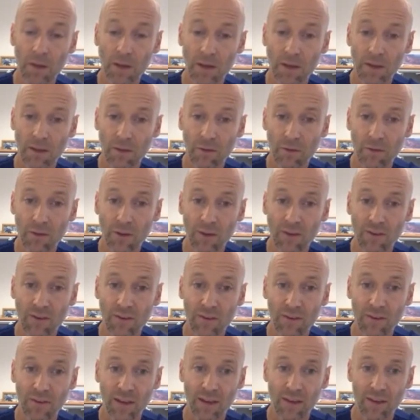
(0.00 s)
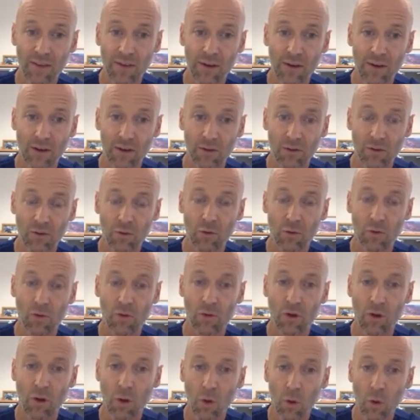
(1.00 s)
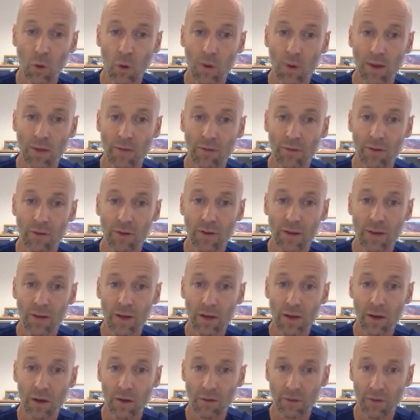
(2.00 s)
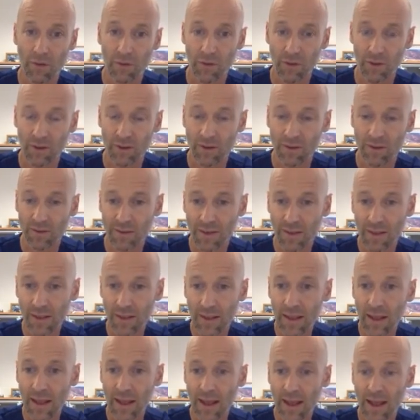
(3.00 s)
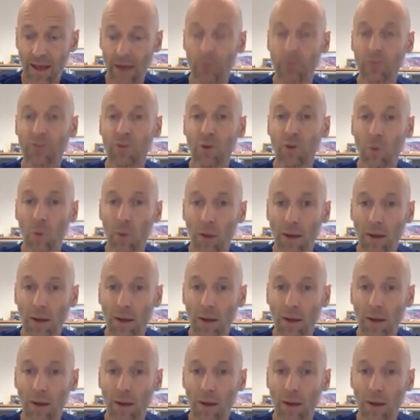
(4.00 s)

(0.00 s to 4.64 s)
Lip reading: interventions actually are scored low level of evidence. And there was no